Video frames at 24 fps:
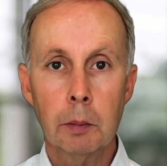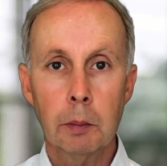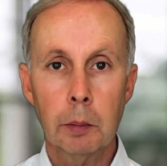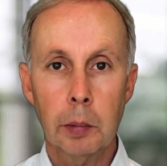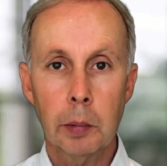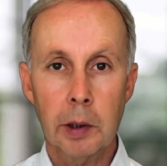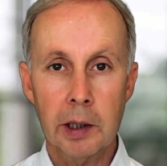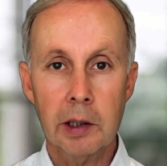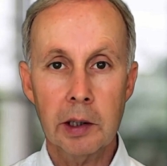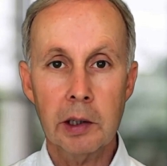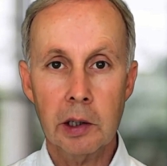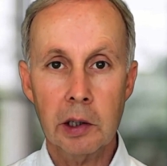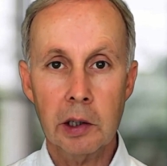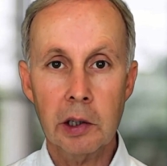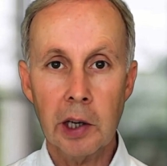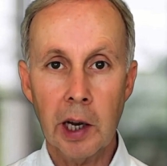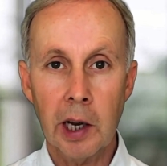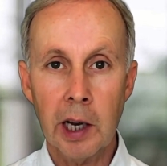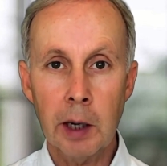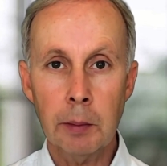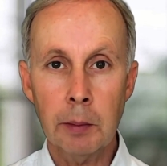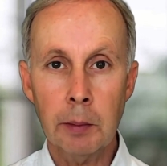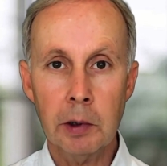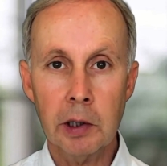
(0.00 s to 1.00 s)
but it's the
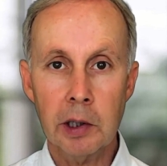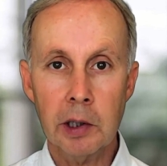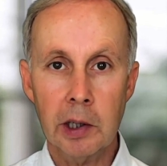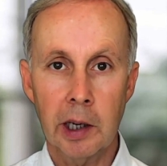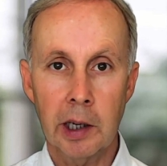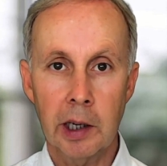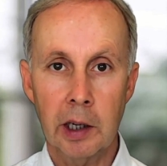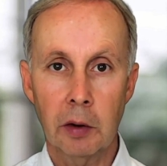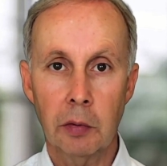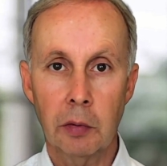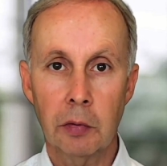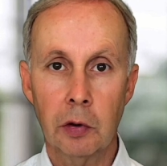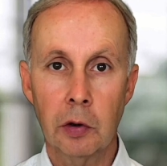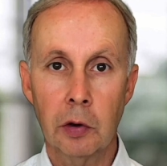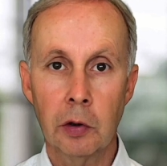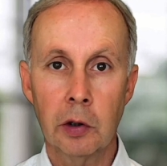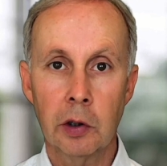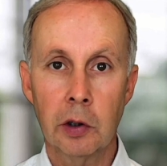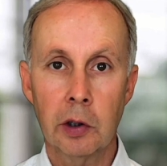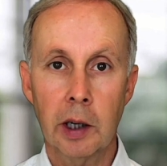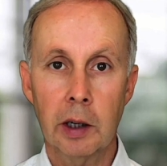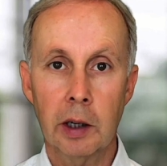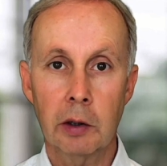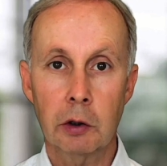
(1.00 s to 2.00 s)
same as saying a
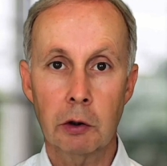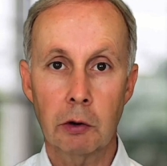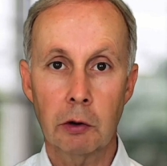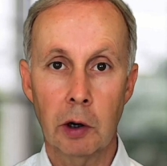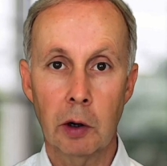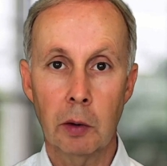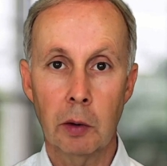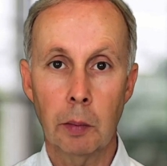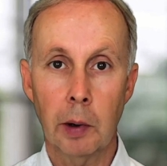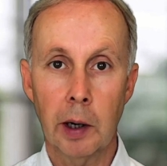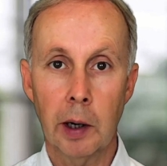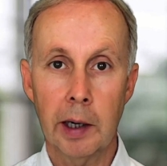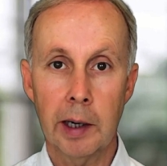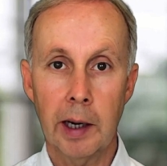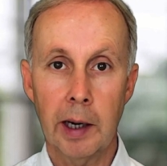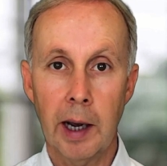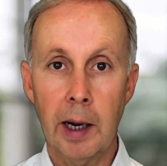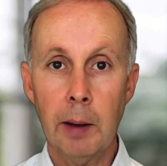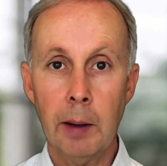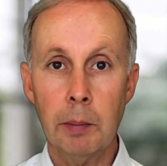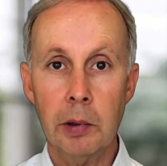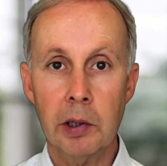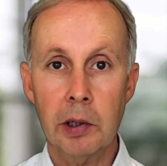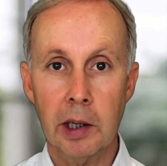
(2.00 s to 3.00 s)
fund has grown by
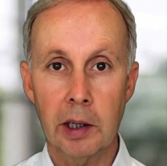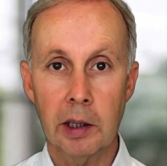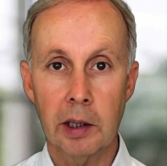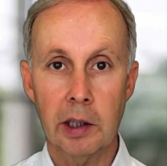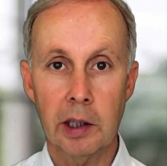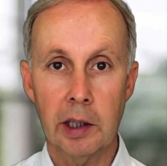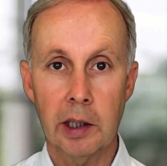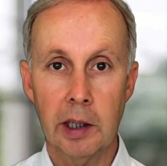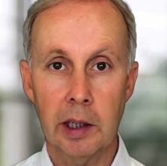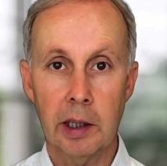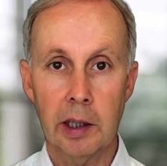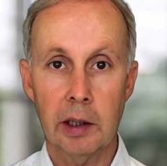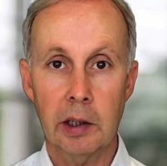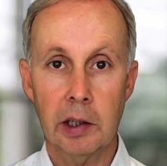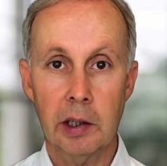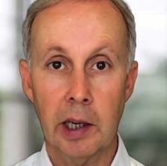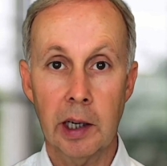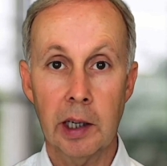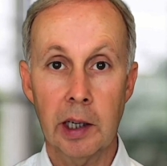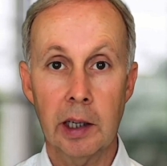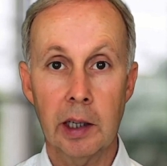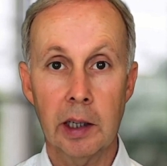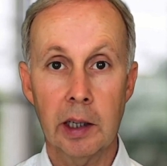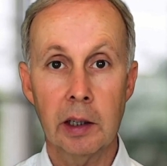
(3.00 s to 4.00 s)
8% a year,
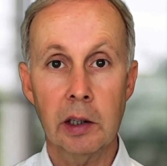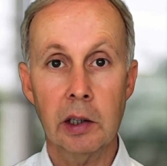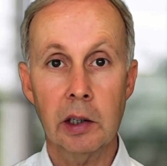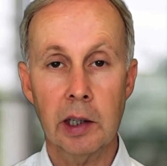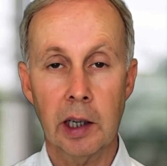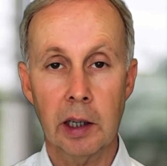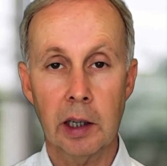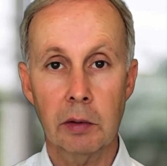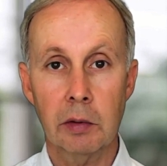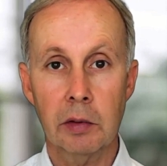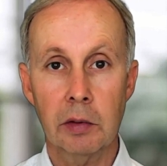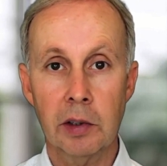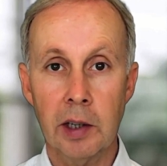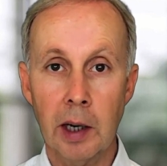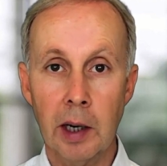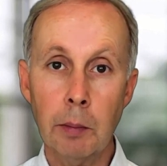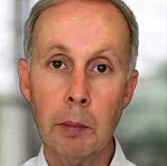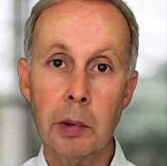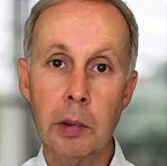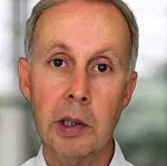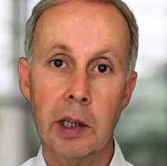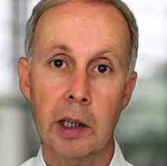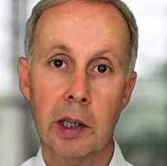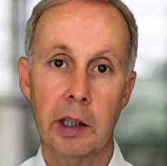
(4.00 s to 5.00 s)
say, instead of
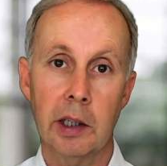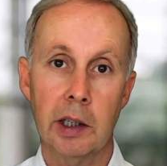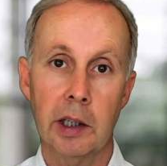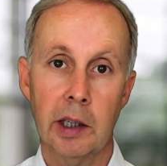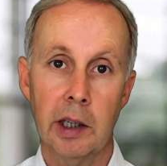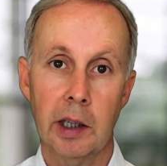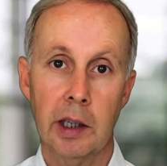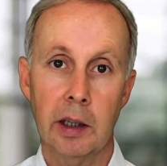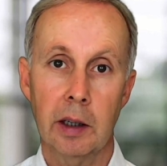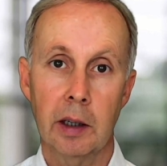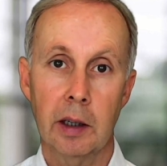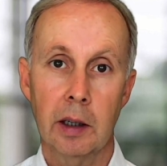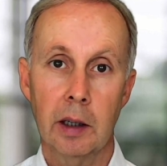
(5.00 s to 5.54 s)
10% a year.